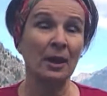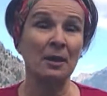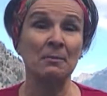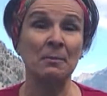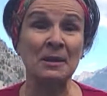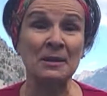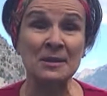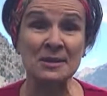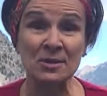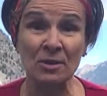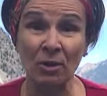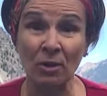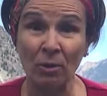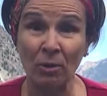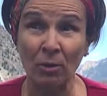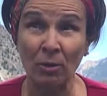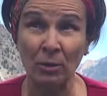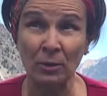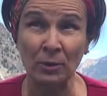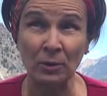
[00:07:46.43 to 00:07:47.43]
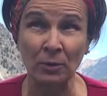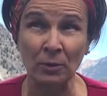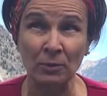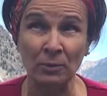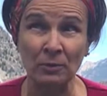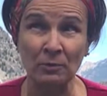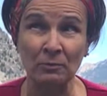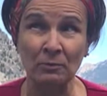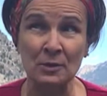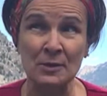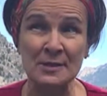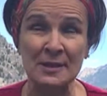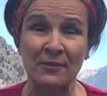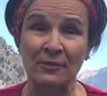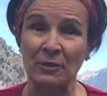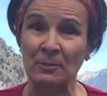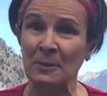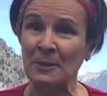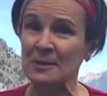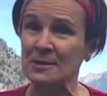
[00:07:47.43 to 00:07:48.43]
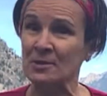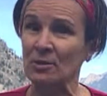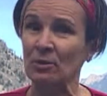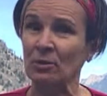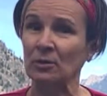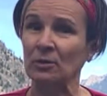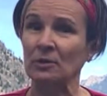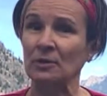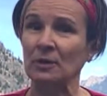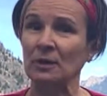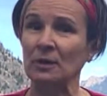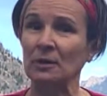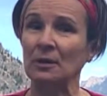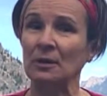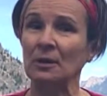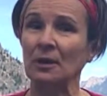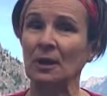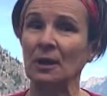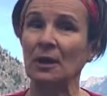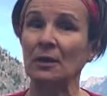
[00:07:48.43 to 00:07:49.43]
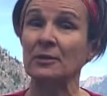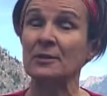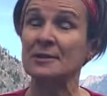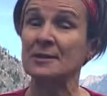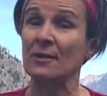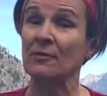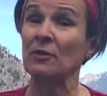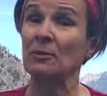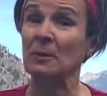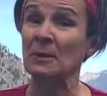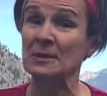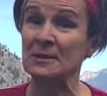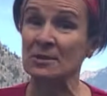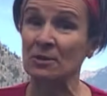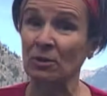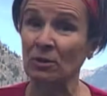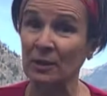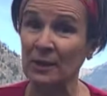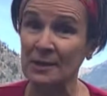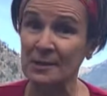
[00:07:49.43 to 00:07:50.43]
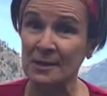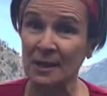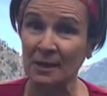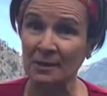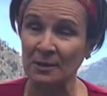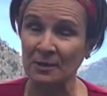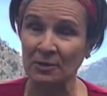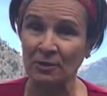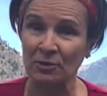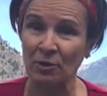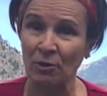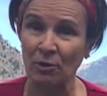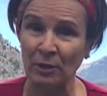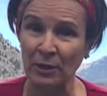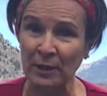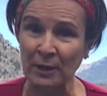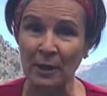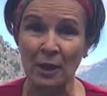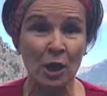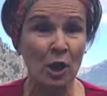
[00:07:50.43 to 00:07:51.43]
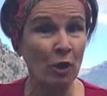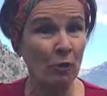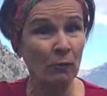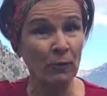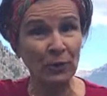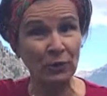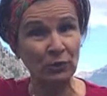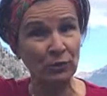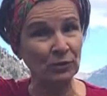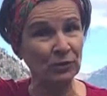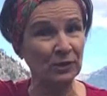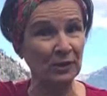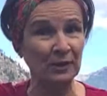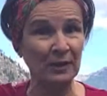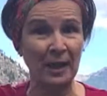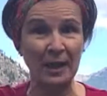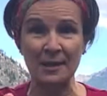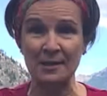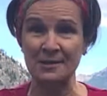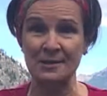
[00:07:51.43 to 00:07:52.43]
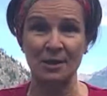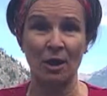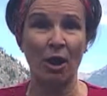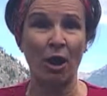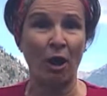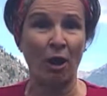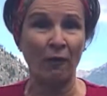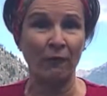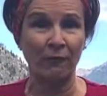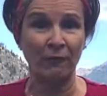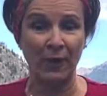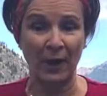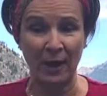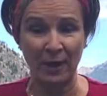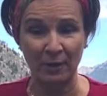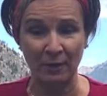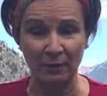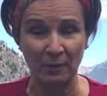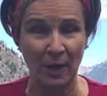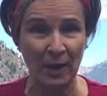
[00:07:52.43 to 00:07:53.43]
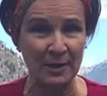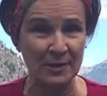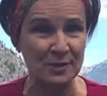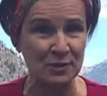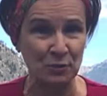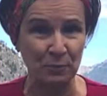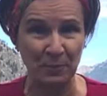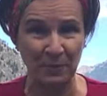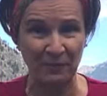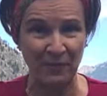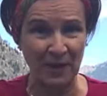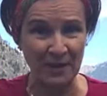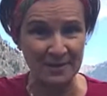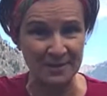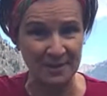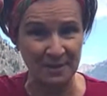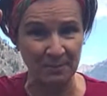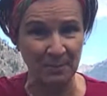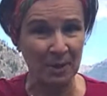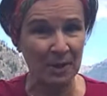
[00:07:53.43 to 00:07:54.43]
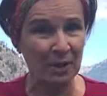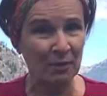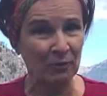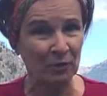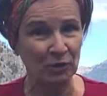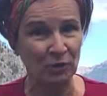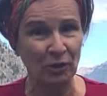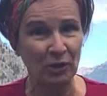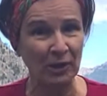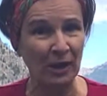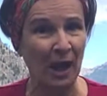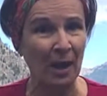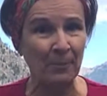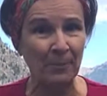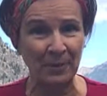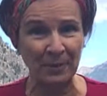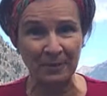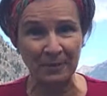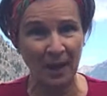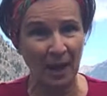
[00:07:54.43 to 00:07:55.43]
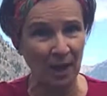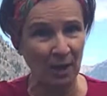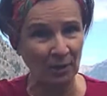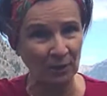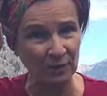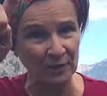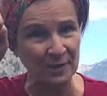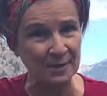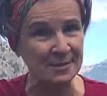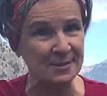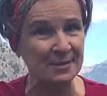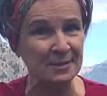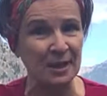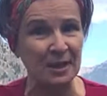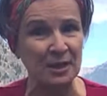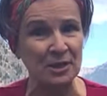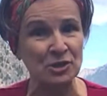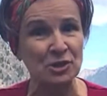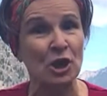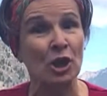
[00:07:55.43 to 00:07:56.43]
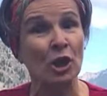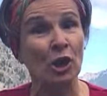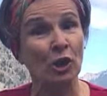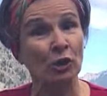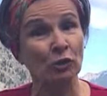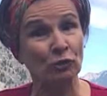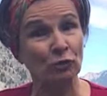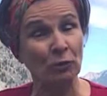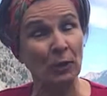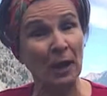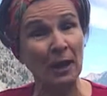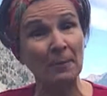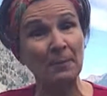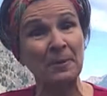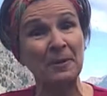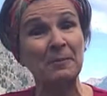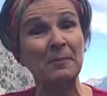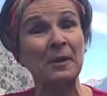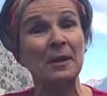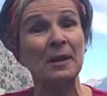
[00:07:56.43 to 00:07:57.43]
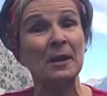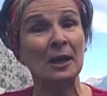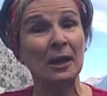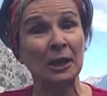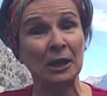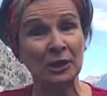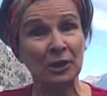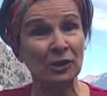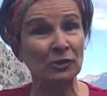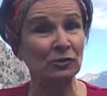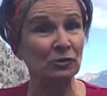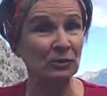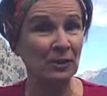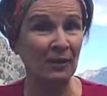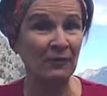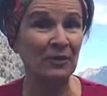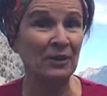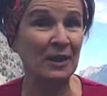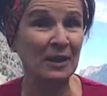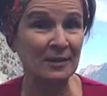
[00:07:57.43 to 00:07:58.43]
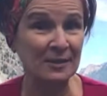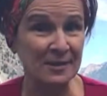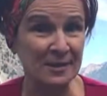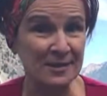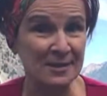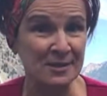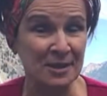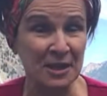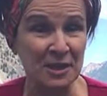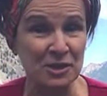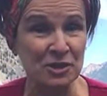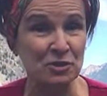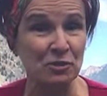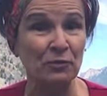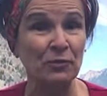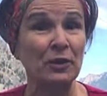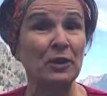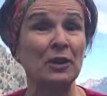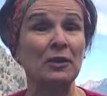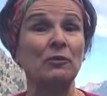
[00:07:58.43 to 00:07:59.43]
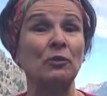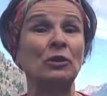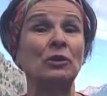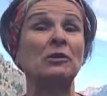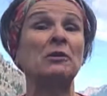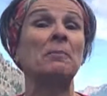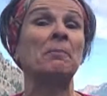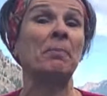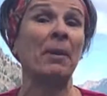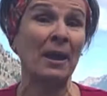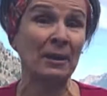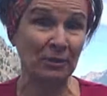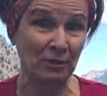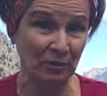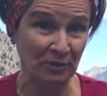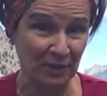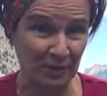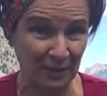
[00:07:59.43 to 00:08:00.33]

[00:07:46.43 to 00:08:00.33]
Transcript: months old or 7 months old, 7 months old, he started crawling. We took the gates off and supervised him with going up and down the stairs to help him learn to navigate the stairs so he wouldn't depend on the